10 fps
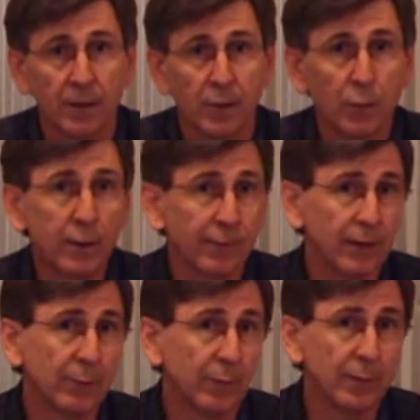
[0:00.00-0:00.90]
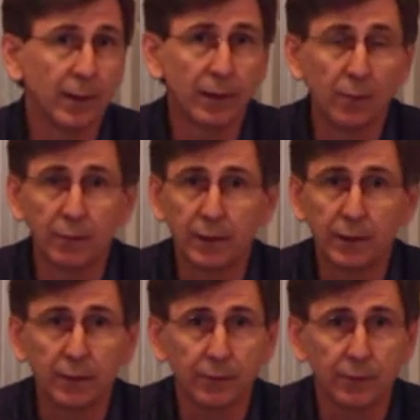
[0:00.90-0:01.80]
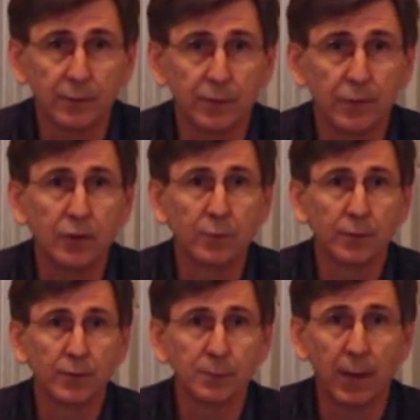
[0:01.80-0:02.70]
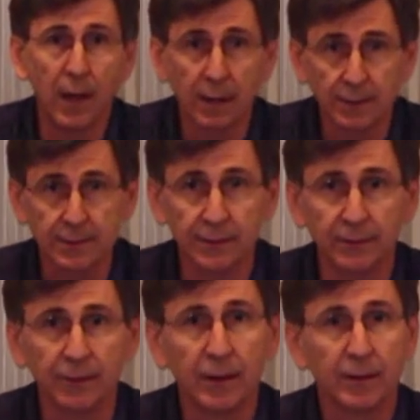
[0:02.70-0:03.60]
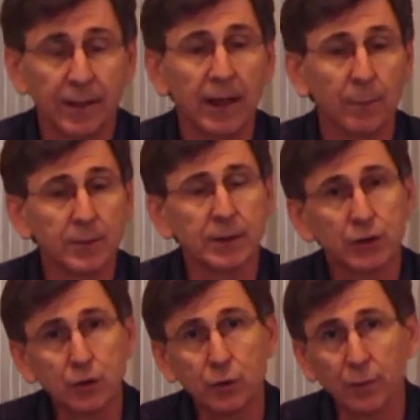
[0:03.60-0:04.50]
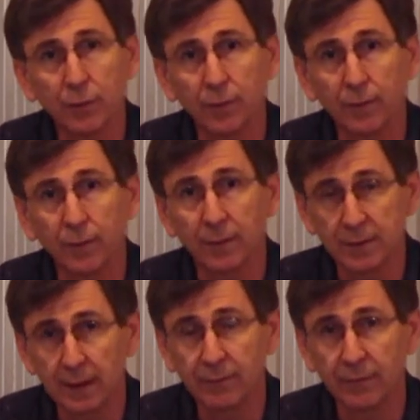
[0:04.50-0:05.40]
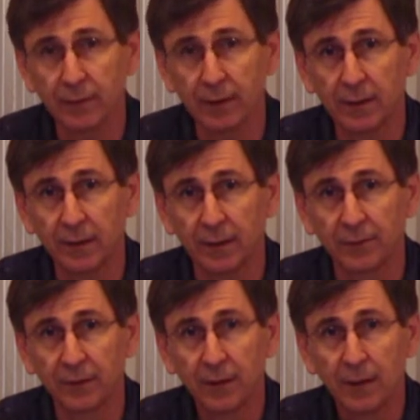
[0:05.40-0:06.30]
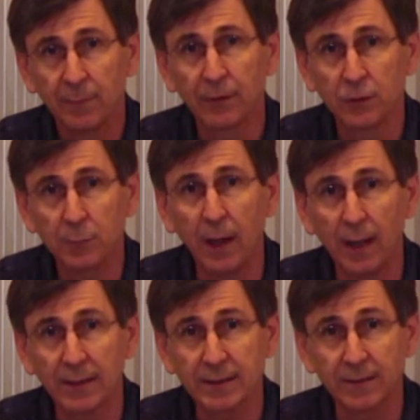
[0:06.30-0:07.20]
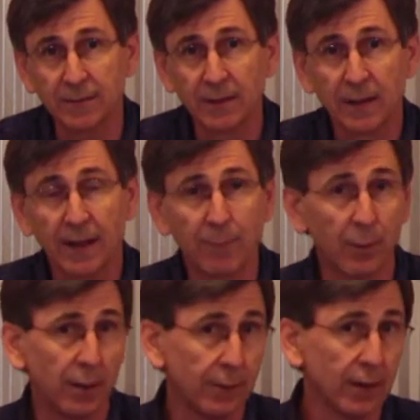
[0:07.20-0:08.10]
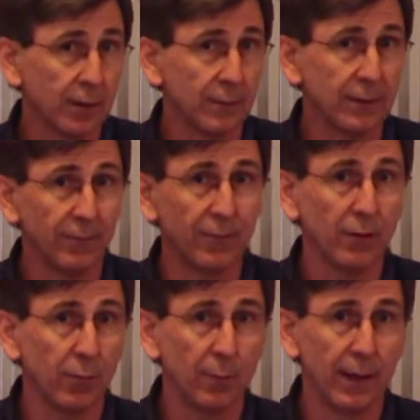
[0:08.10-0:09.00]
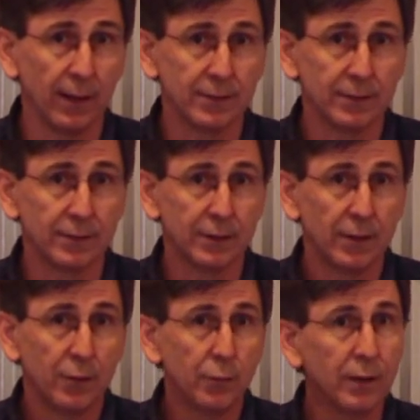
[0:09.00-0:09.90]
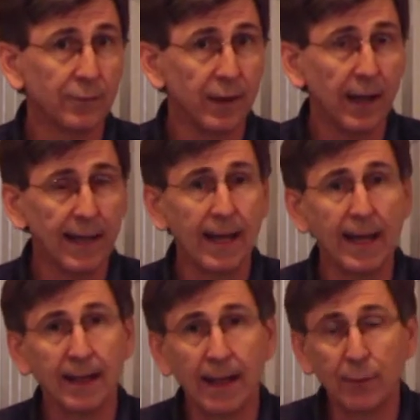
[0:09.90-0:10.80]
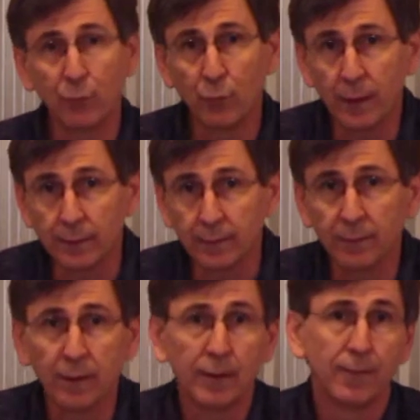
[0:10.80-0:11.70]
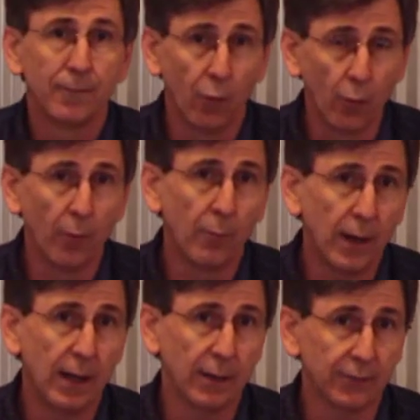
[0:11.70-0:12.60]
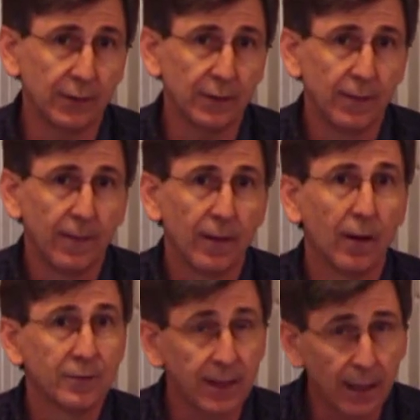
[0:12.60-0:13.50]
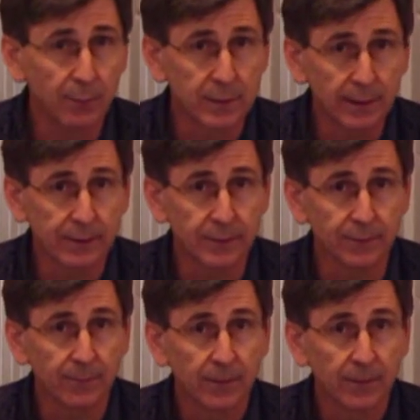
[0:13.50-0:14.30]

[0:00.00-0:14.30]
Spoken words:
We have implemented over the years numerous policies to help us ensure the safety of our kids, but those policies have primarily been verbal policies. We have not had a written, formal policy of child protection.